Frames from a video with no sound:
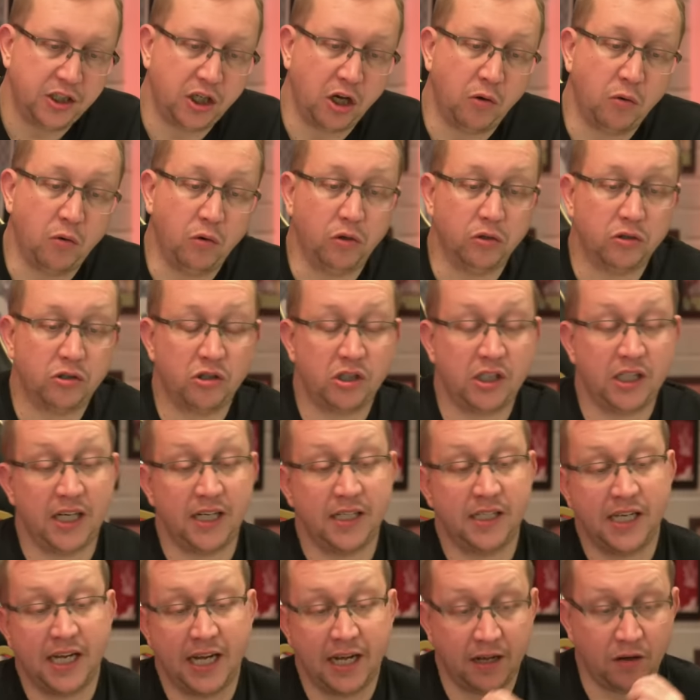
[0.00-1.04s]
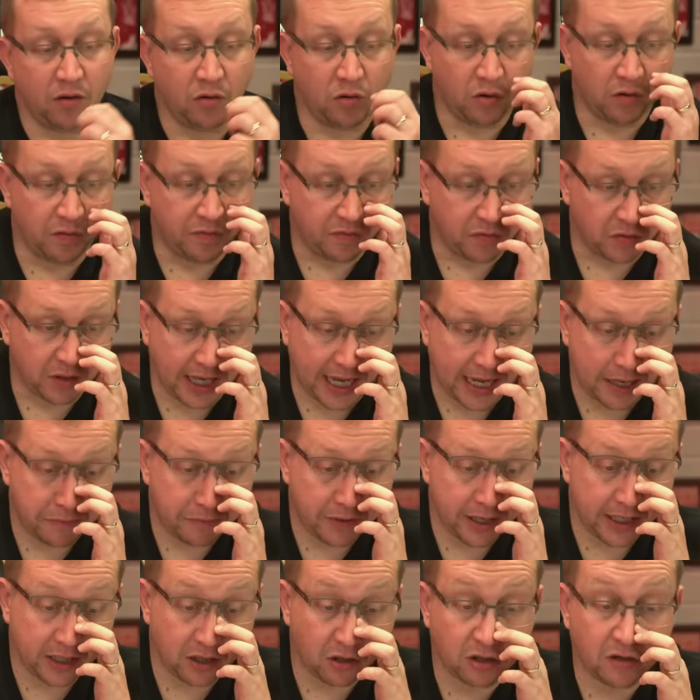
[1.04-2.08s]
Joe also says, awful game,
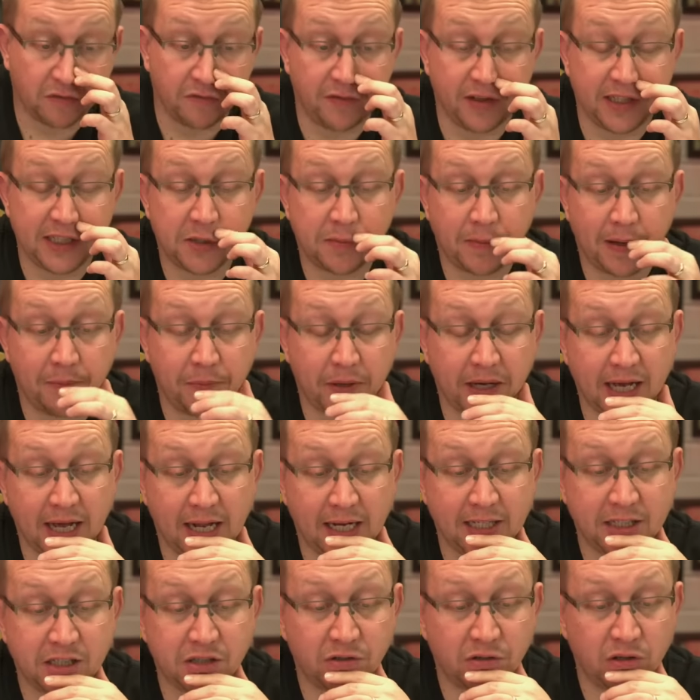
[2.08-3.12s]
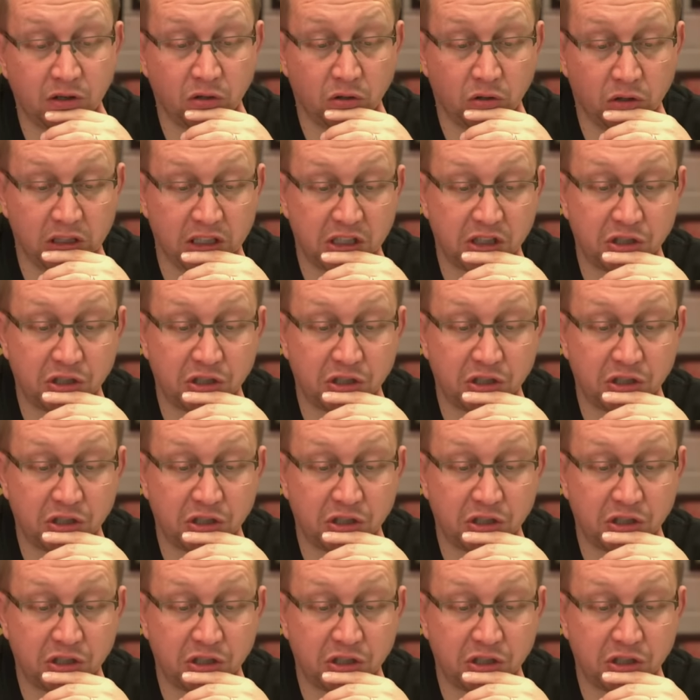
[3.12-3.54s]
really not convinced by McAllister at all.